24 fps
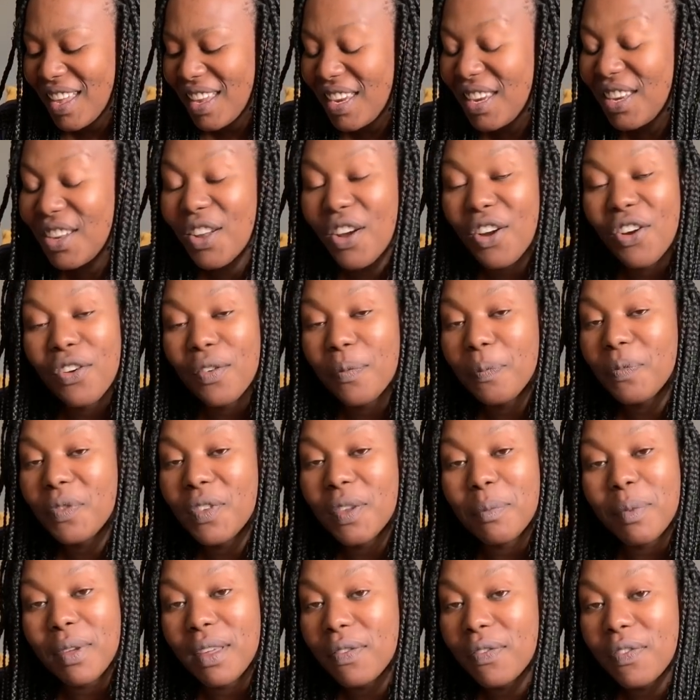you know,
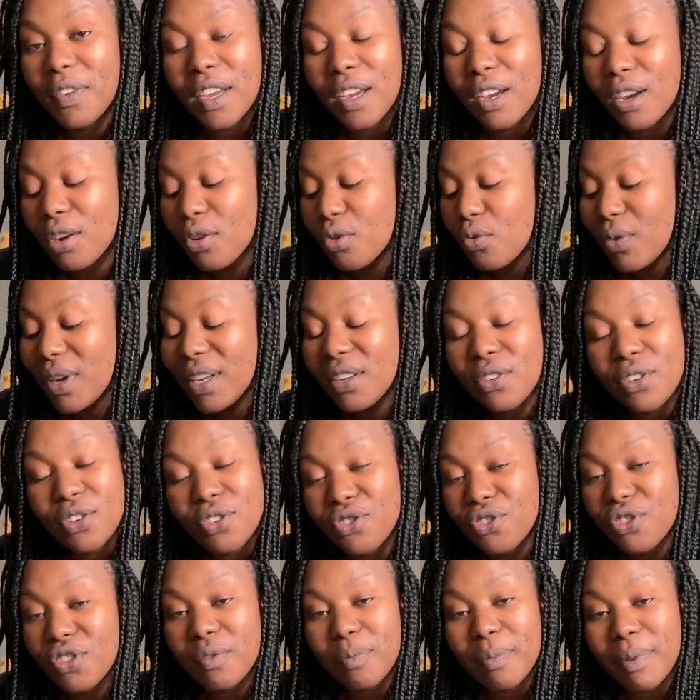to be fair,
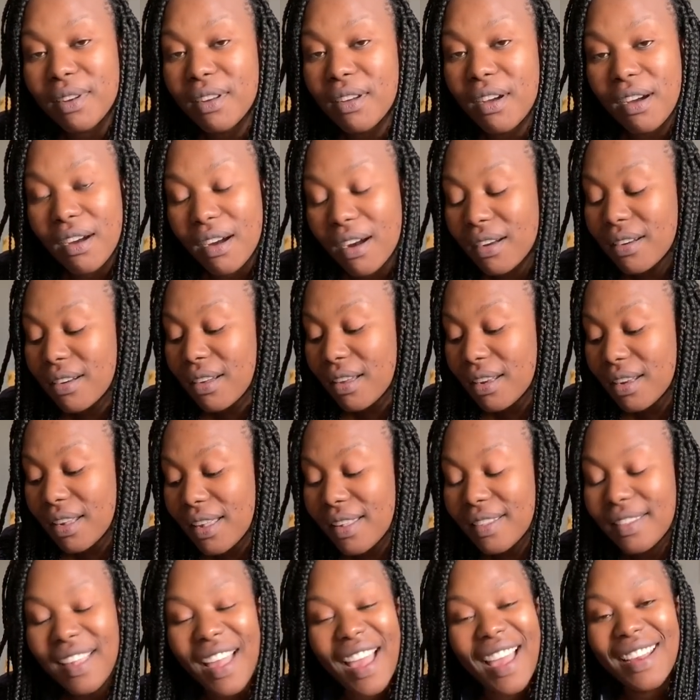winter's just been hard on
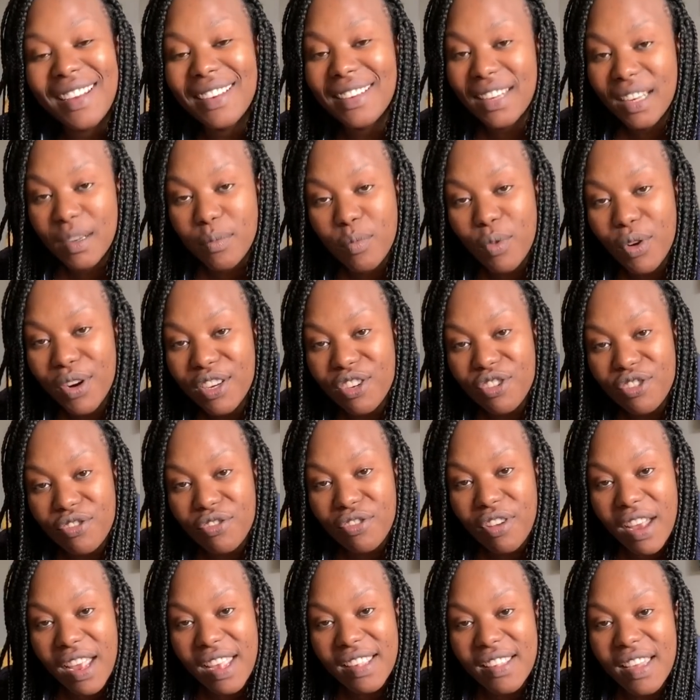us. I did
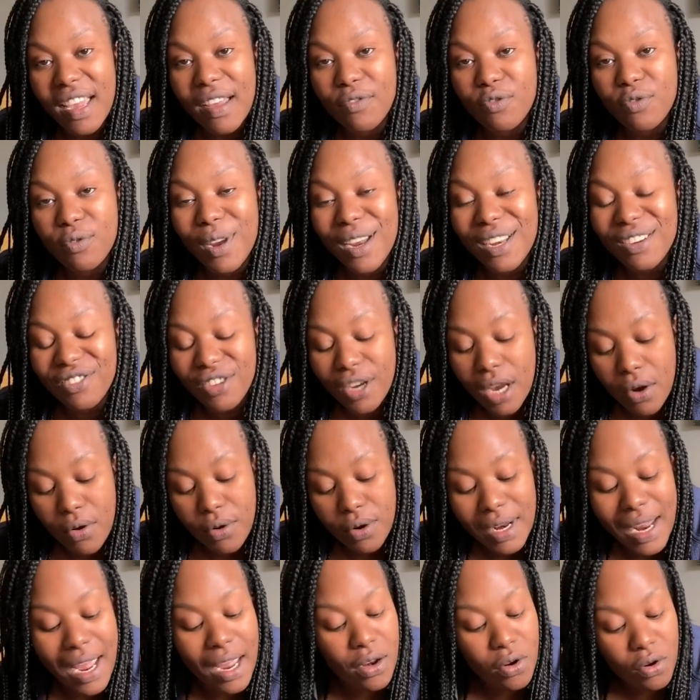moisturize after I
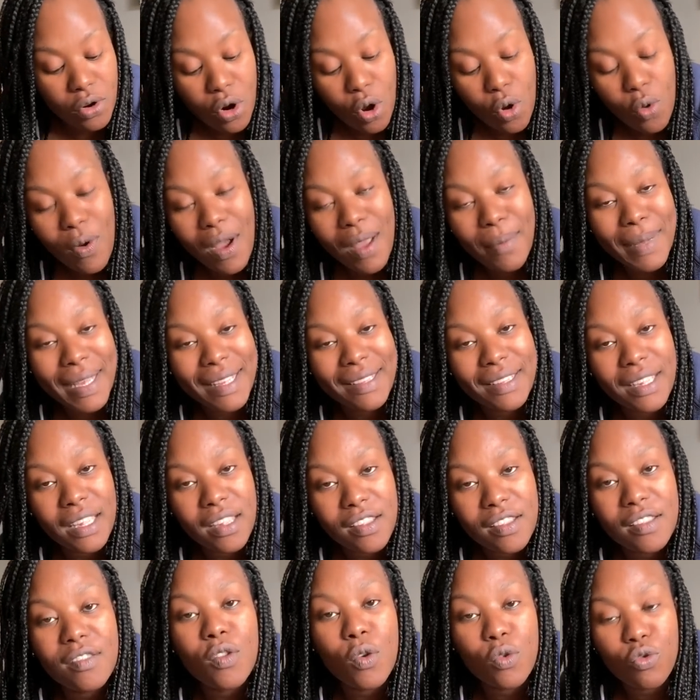showered. I don't know why my
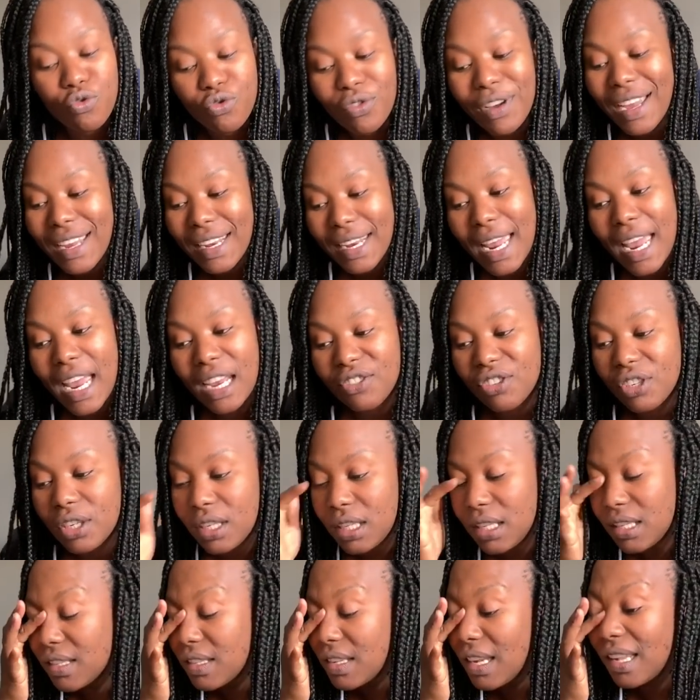skin's so dry and ashy
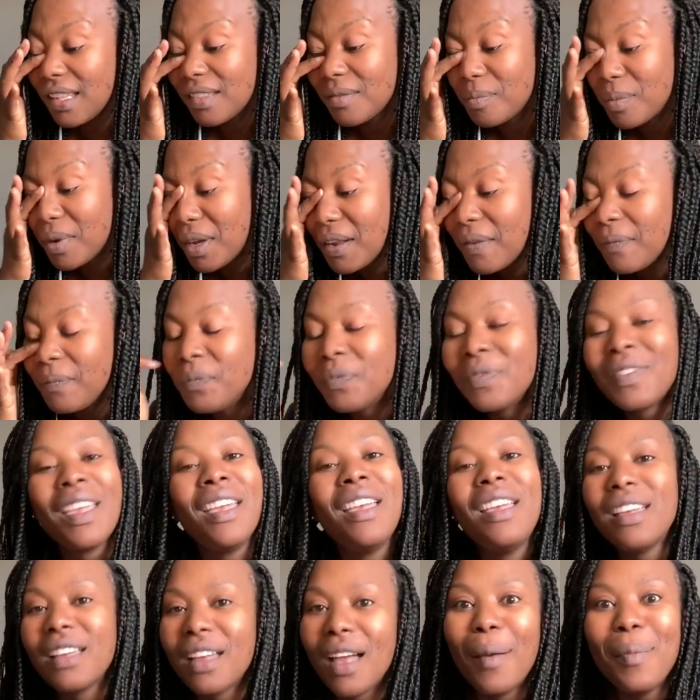these days, but
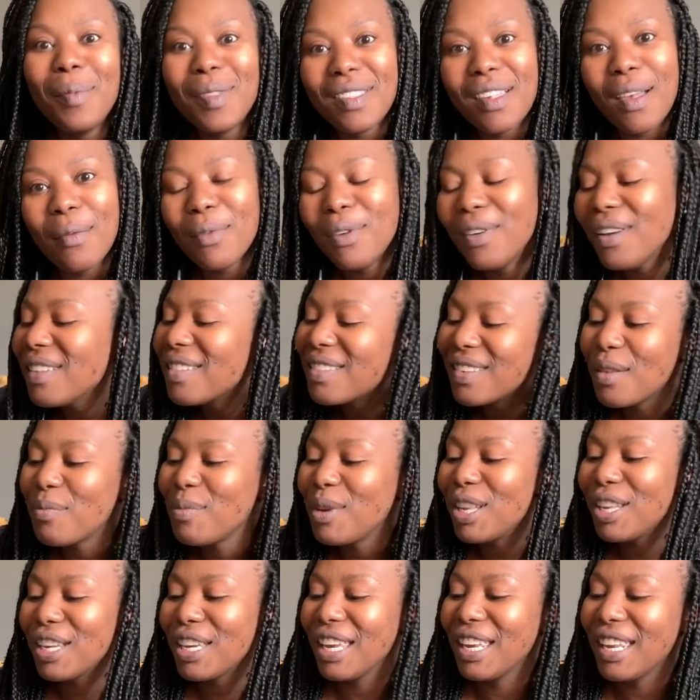come summer, it's going to
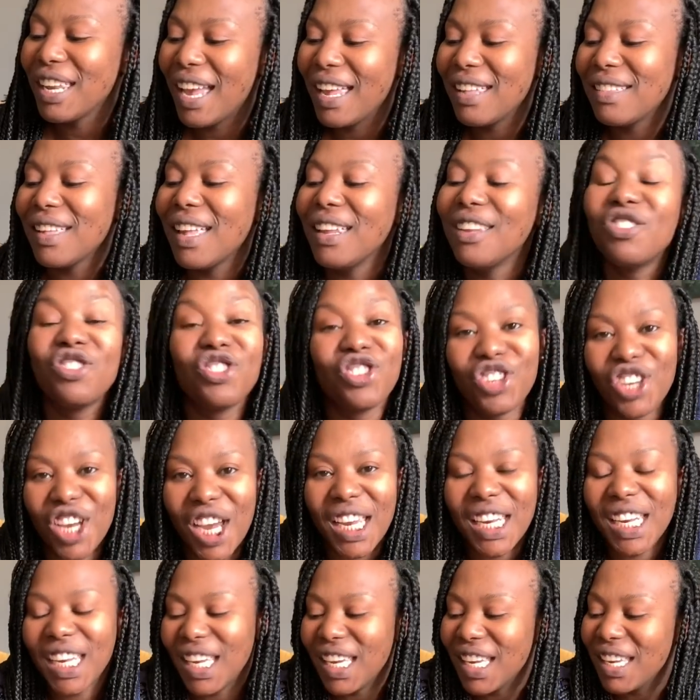be looking nice and
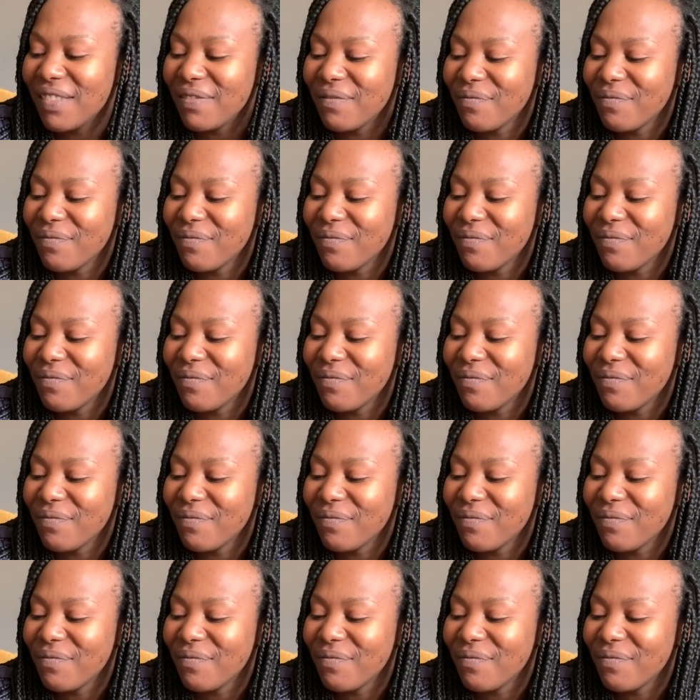shiny.